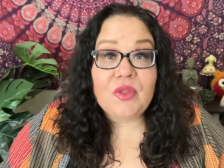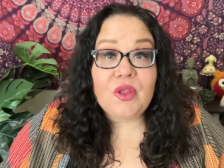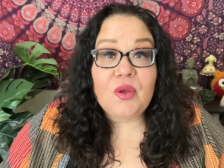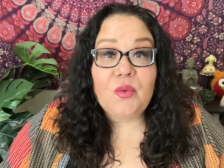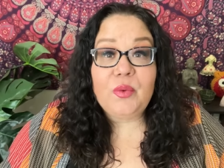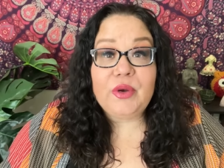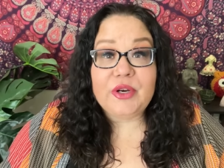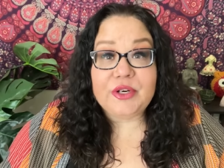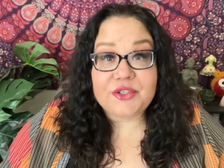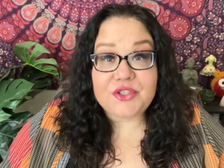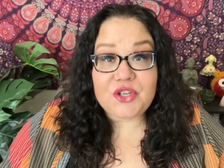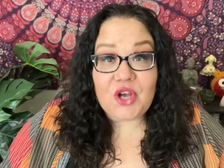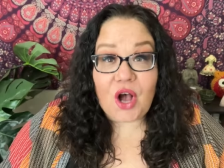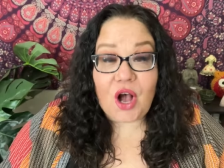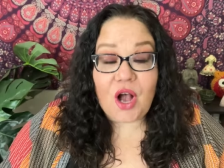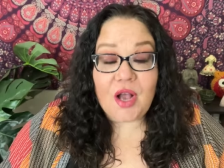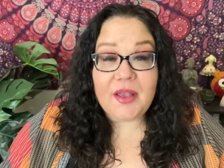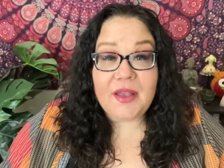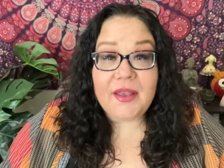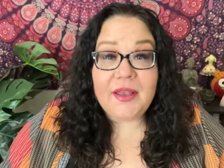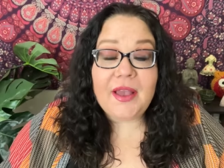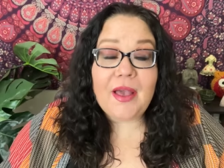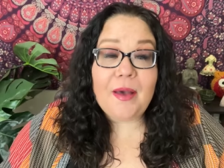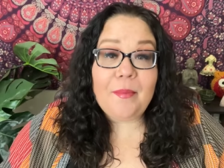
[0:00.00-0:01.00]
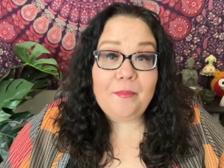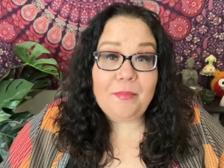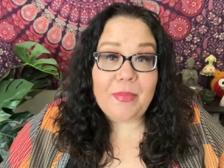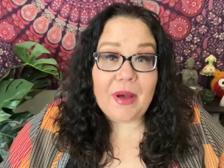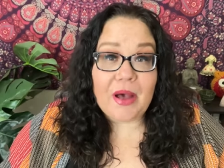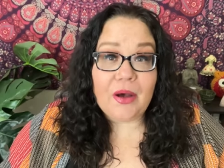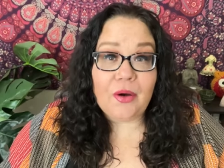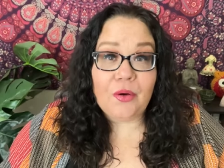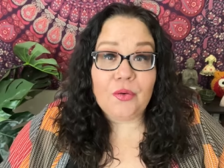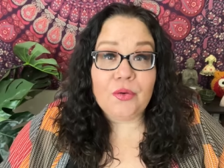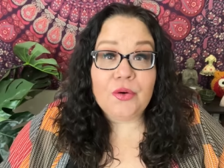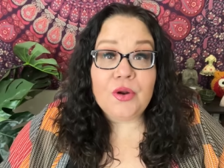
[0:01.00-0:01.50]
We are talking
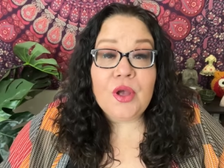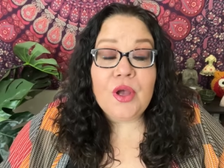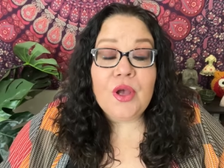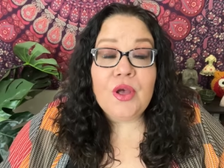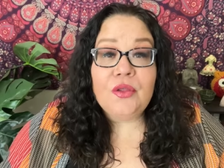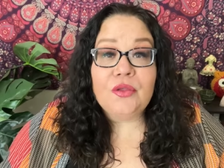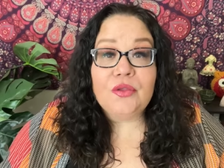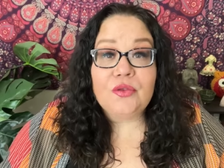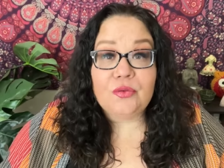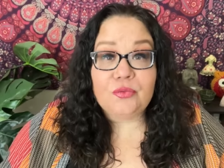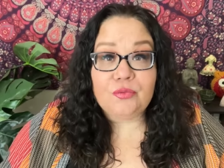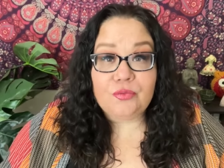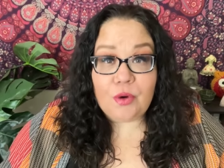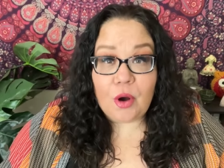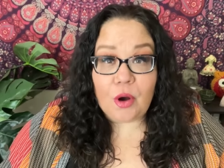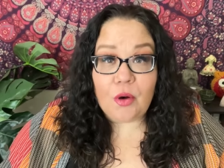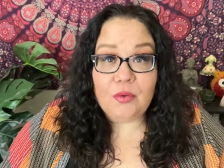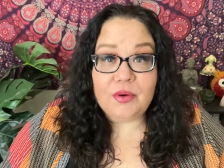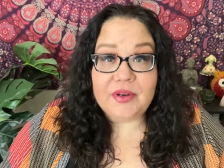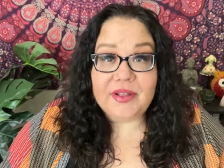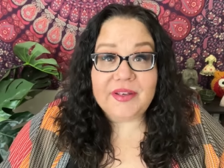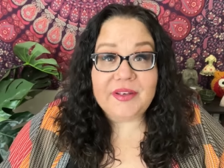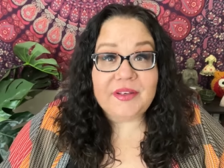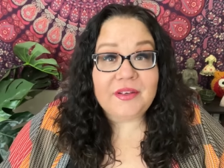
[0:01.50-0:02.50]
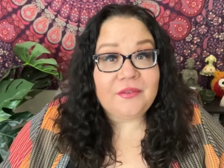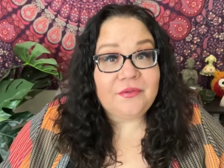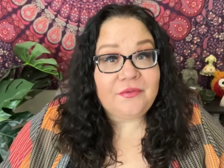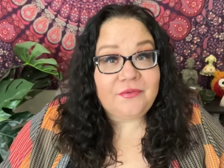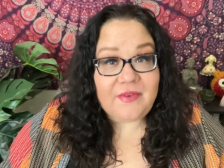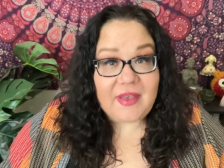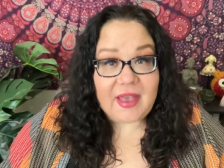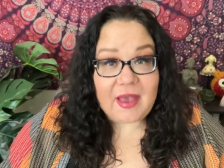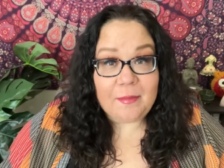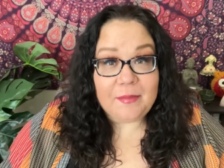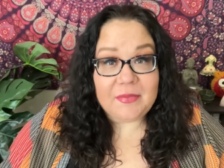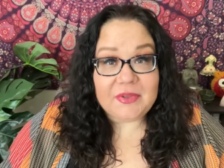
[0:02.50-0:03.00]
about the Rhoden
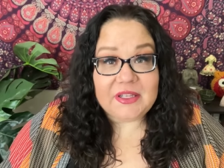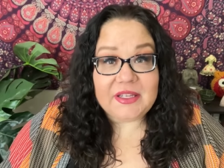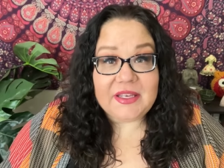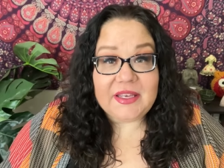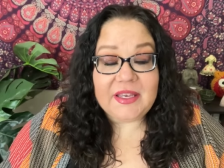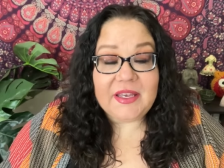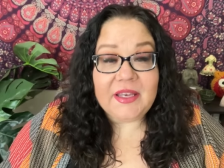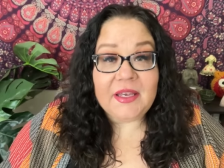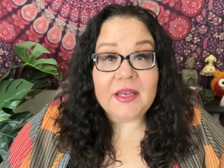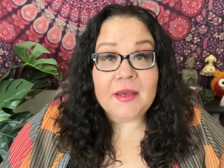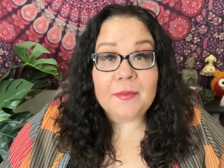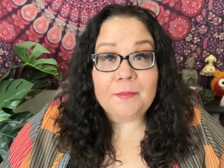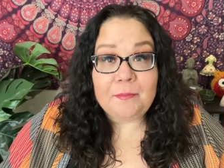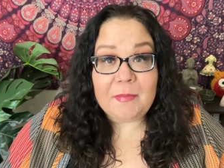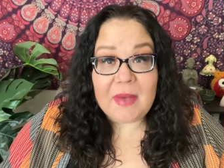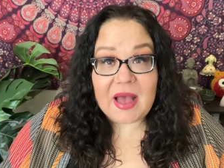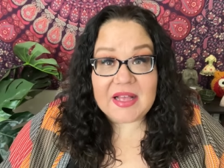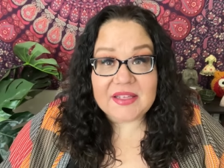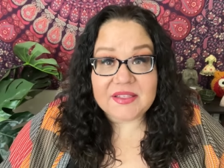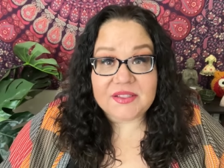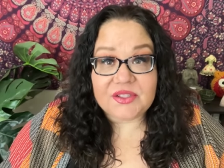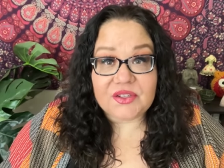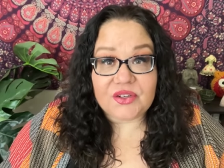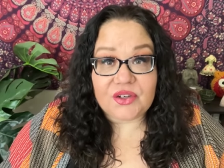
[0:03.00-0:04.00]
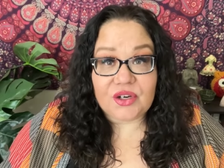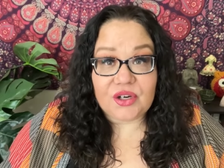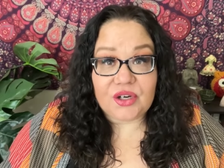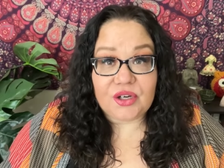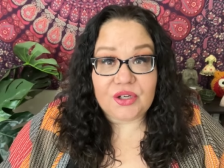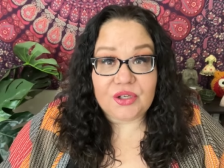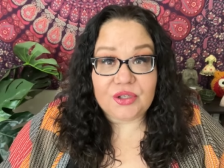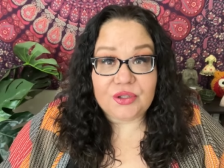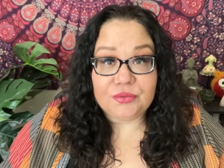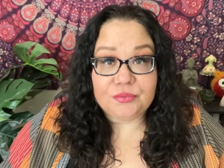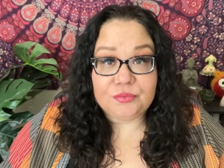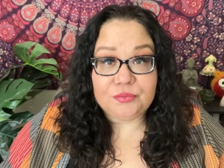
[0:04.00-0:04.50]
family
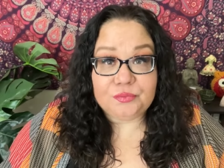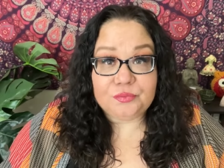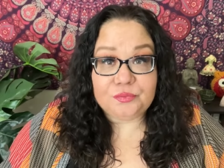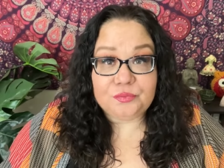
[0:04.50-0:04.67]
massacre.